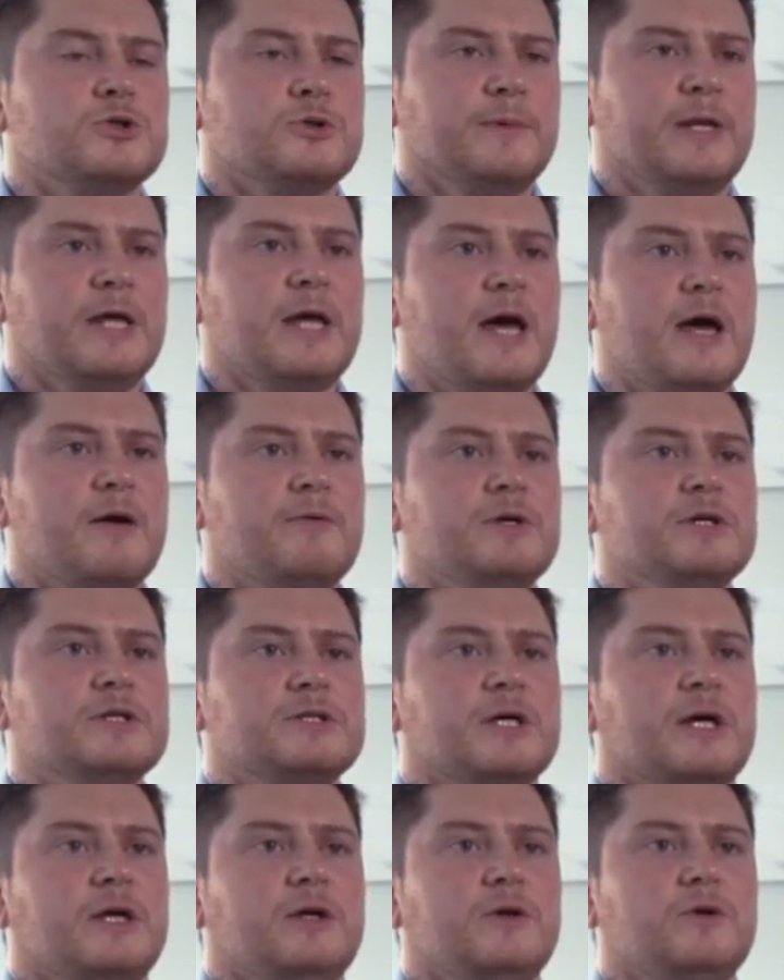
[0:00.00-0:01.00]
Some of the areas
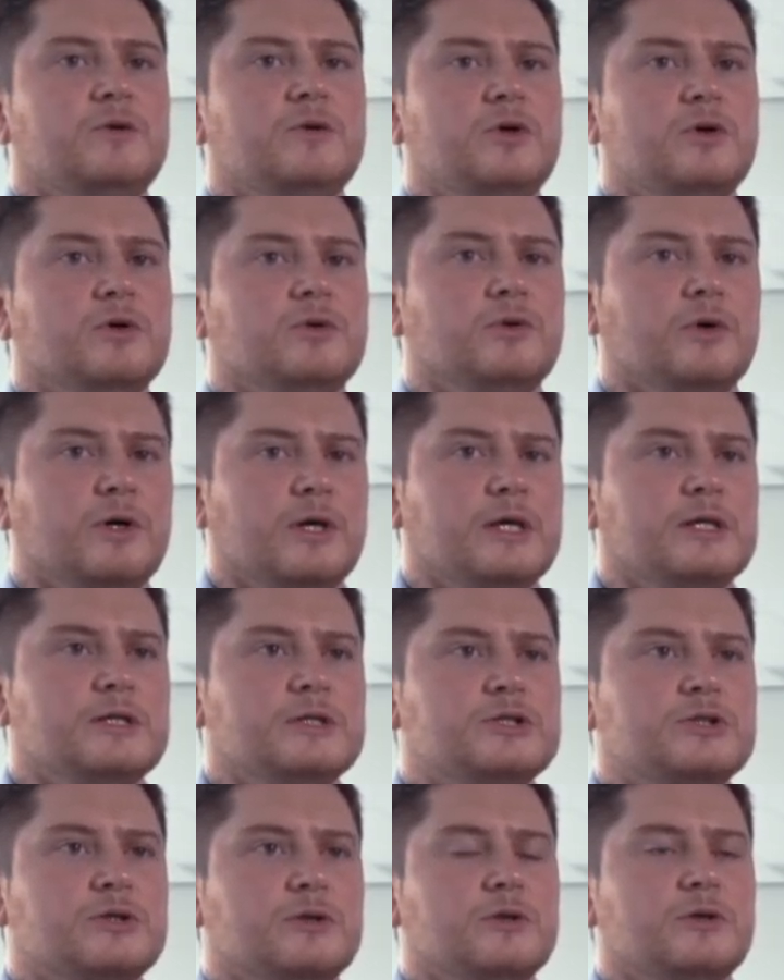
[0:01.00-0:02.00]
that you could look
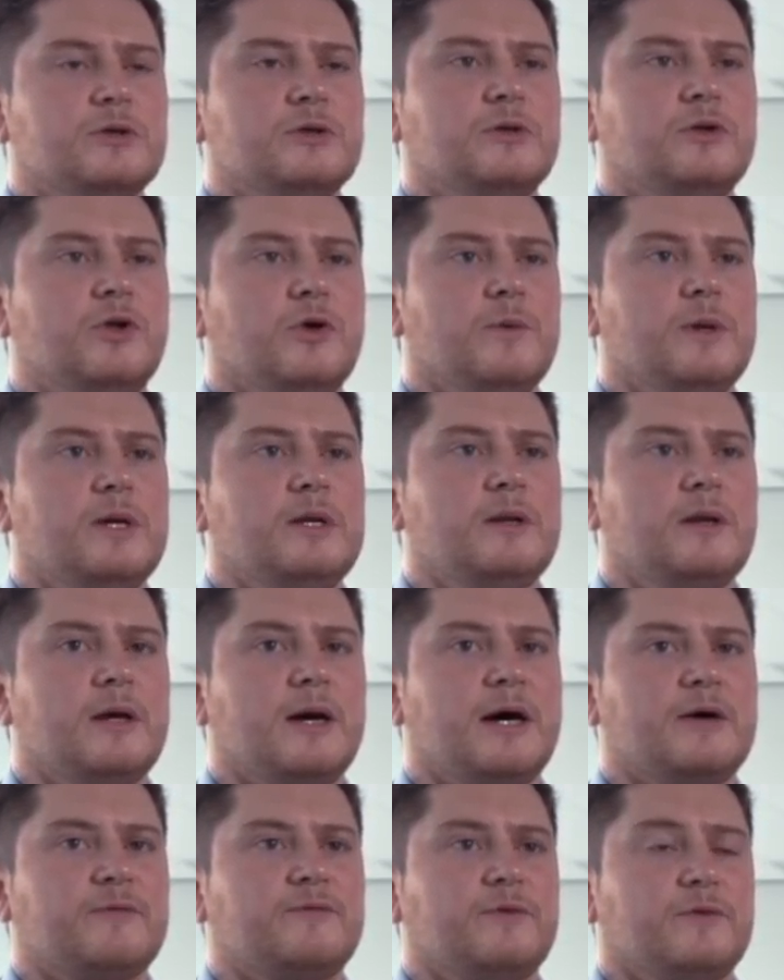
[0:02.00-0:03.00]
into doing
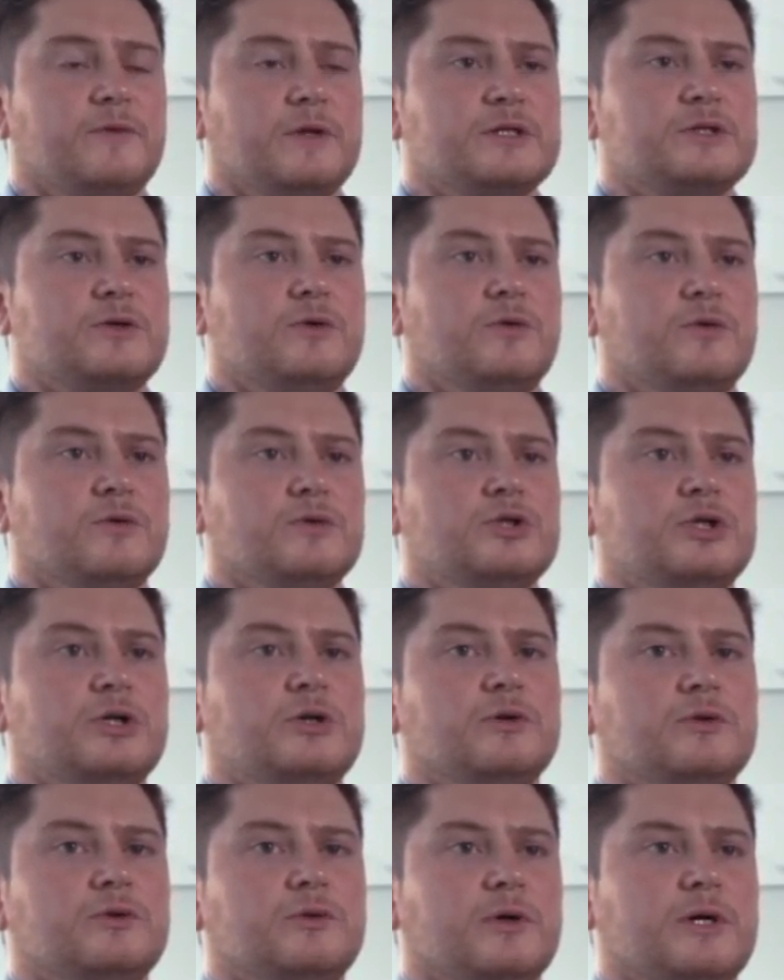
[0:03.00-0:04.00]
after this course, you
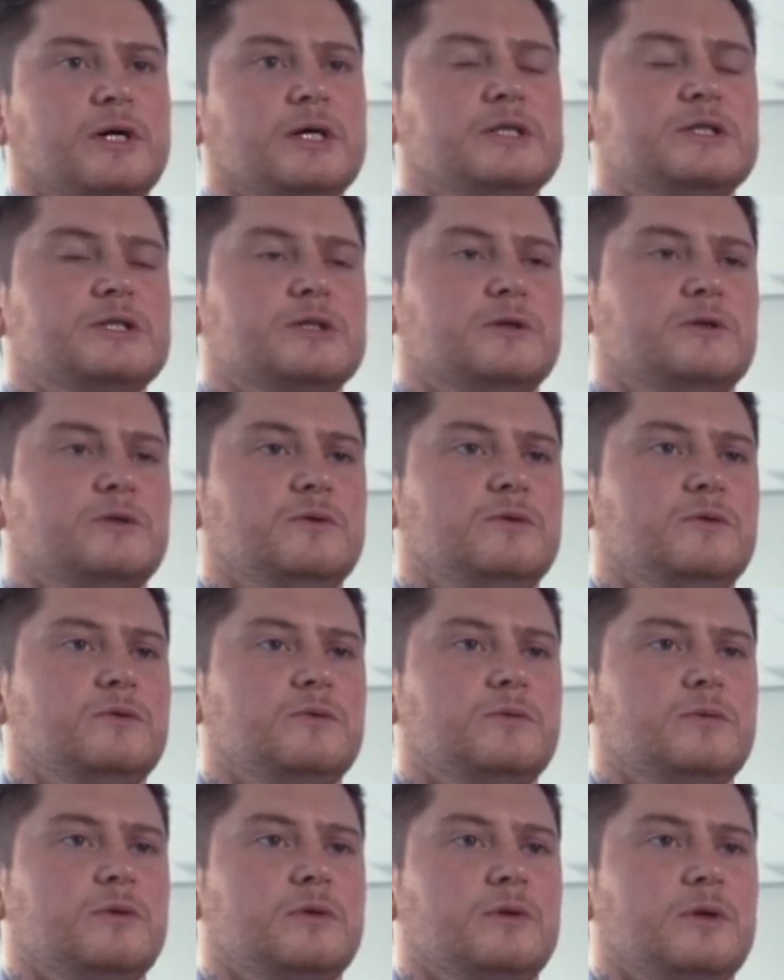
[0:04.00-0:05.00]
could look into
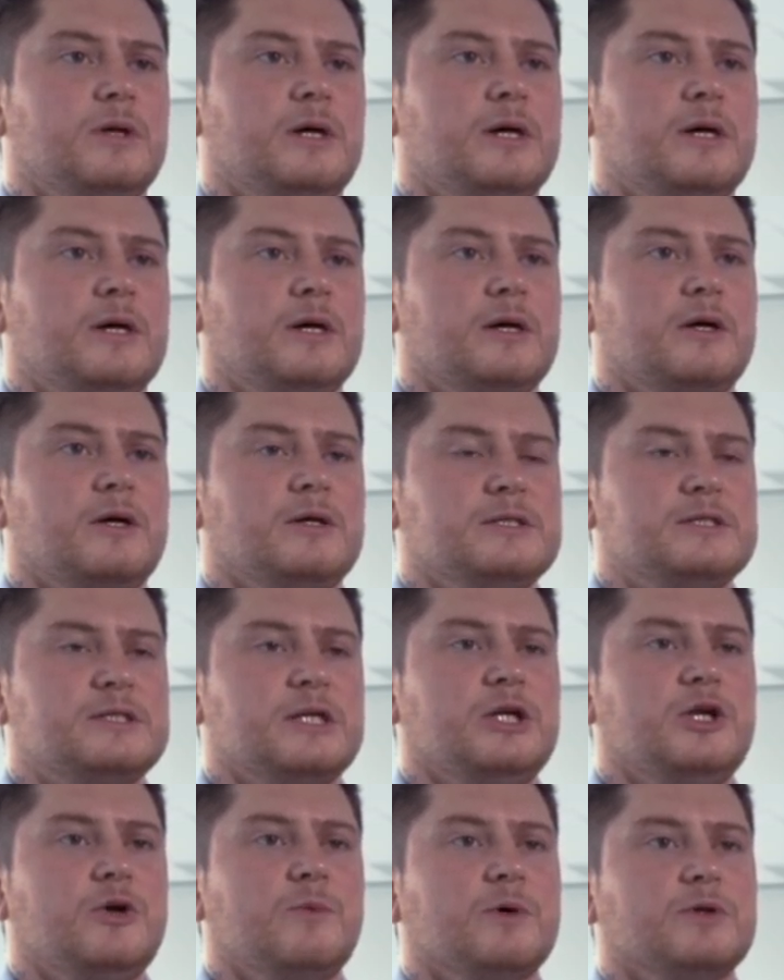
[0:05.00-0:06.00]
uh,
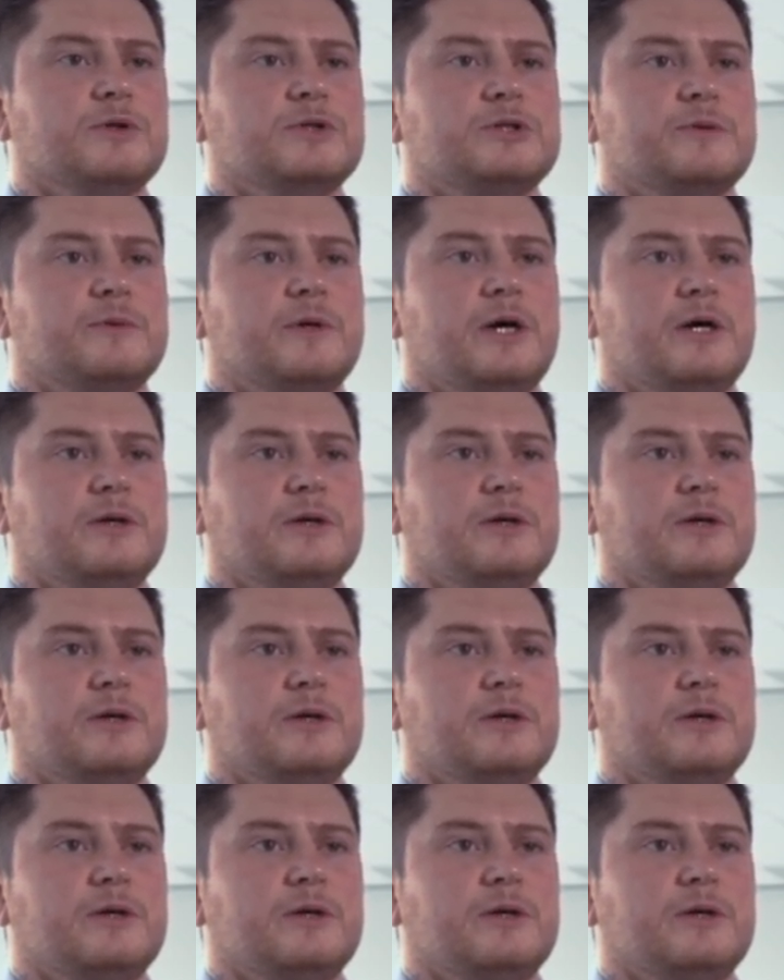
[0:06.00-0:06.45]
continue on to